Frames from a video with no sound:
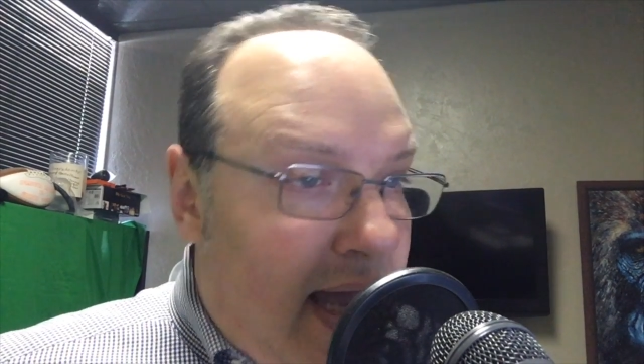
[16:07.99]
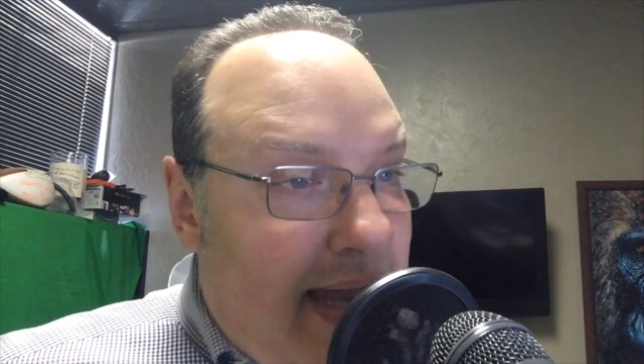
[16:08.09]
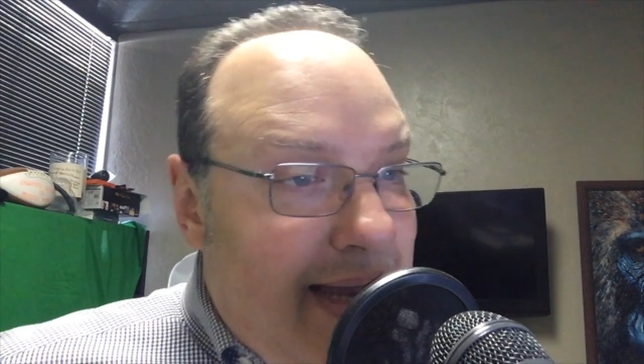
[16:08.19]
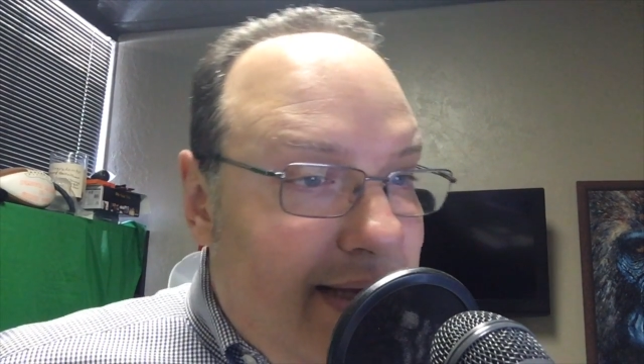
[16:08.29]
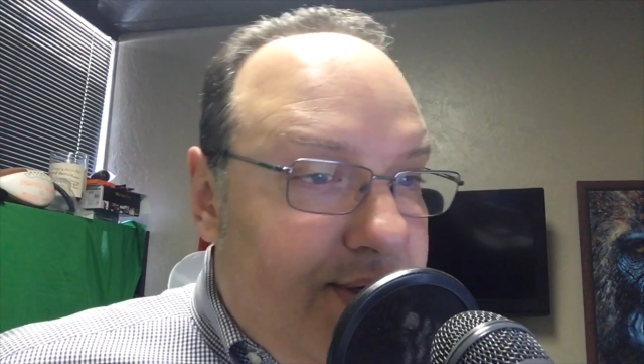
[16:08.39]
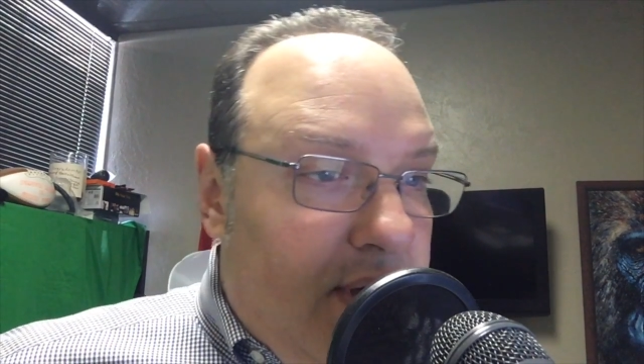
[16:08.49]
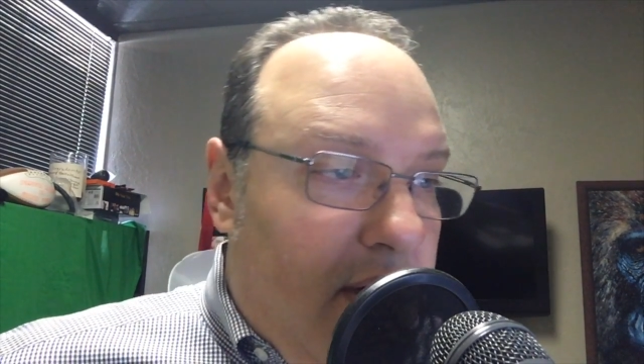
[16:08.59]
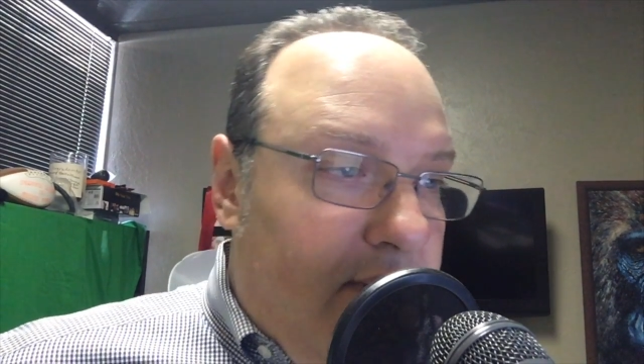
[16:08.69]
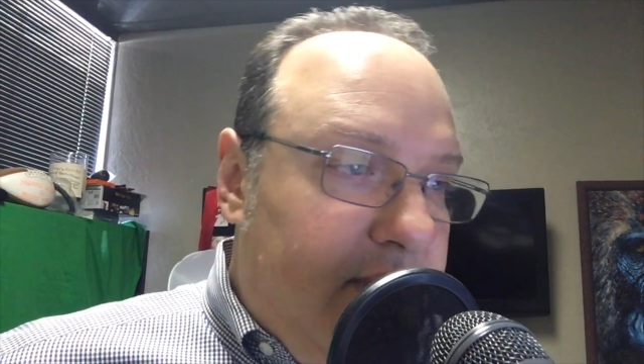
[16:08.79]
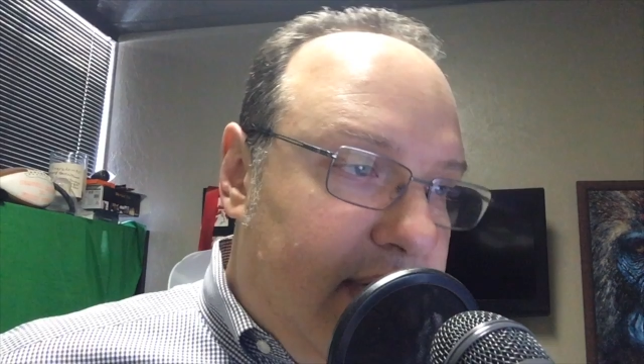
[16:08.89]
age
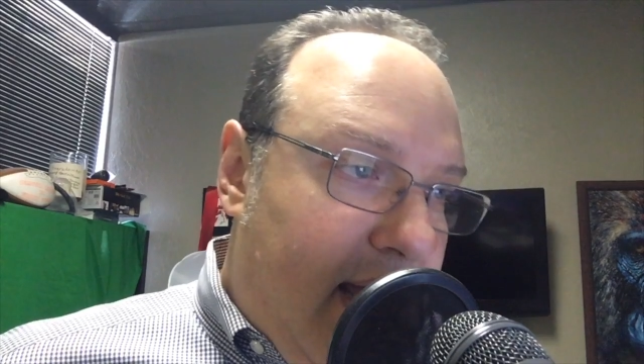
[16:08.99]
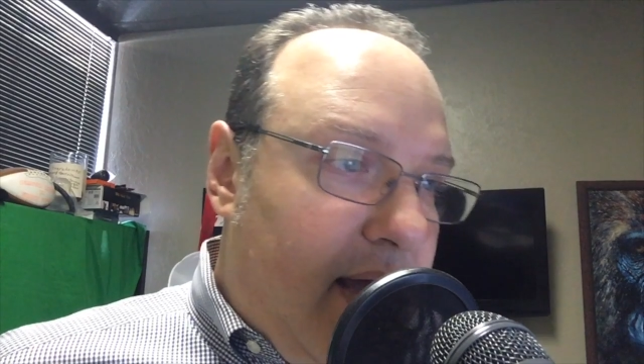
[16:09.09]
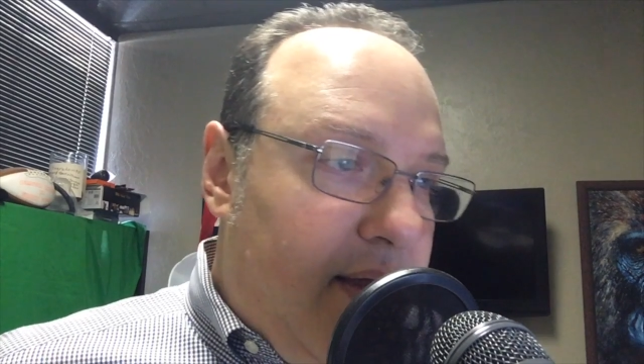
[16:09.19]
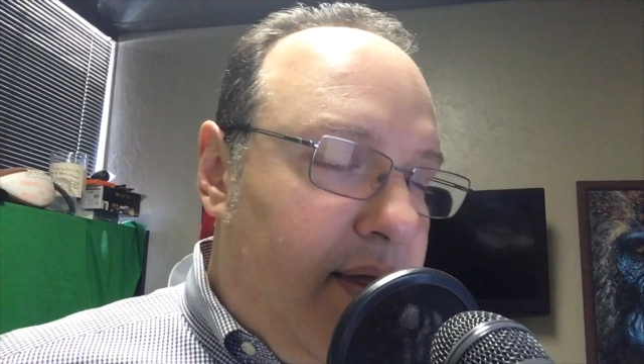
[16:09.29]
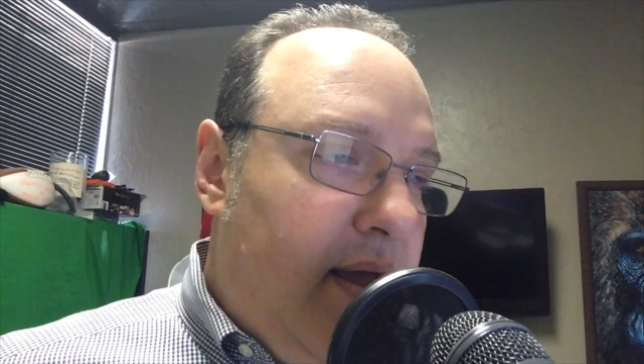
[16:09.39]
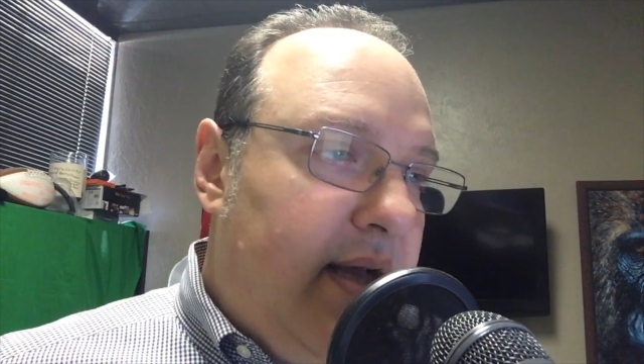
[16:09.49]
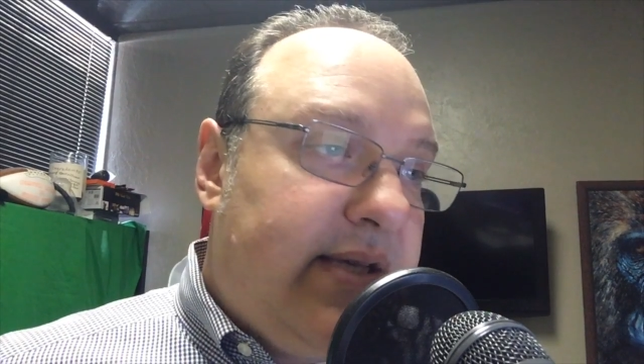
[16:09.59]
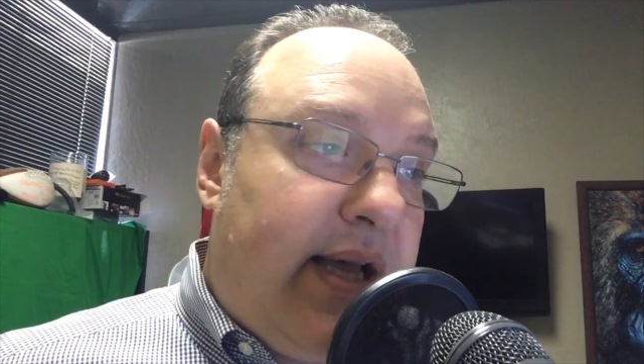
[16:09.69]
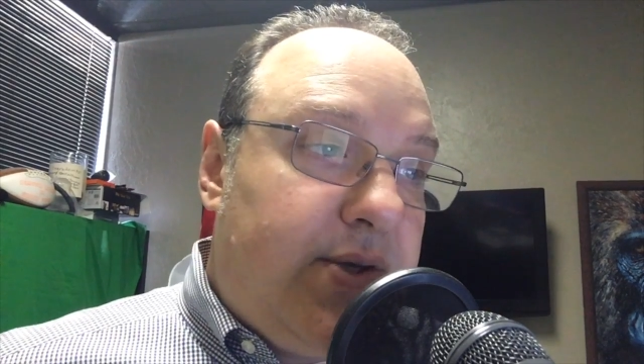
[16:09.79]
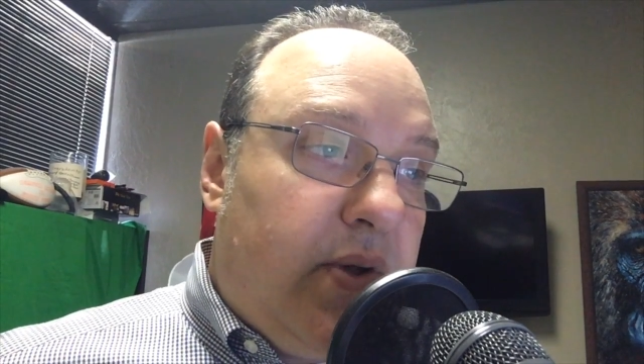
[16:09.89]
of death
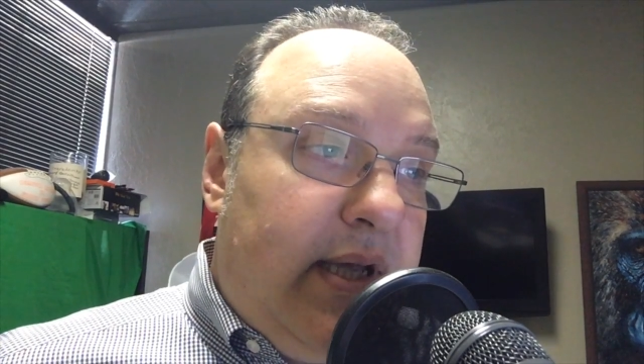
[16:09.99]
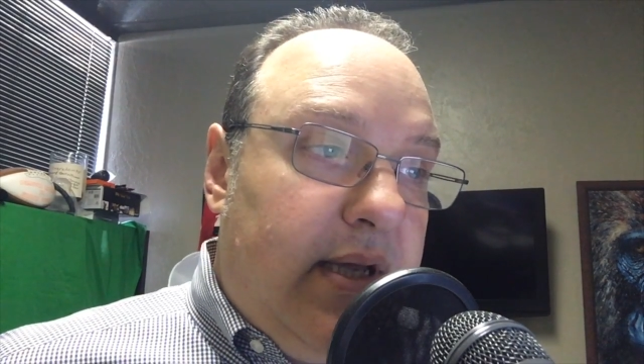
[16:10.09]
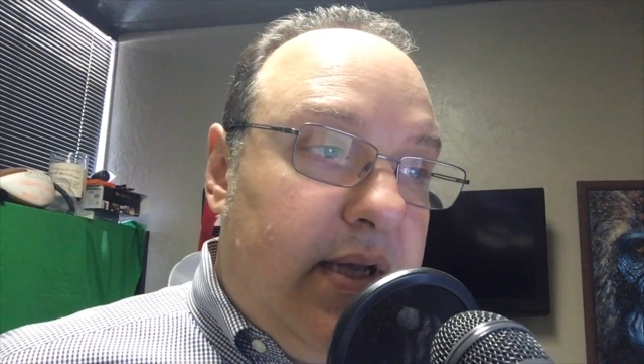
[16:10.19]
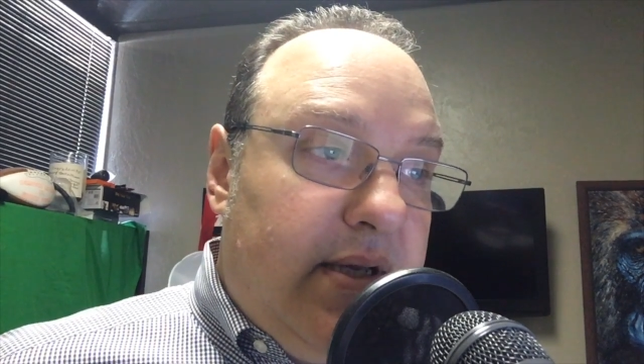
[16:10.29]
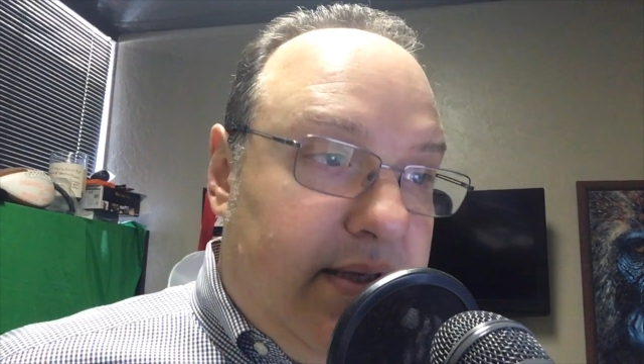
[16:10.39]
has actually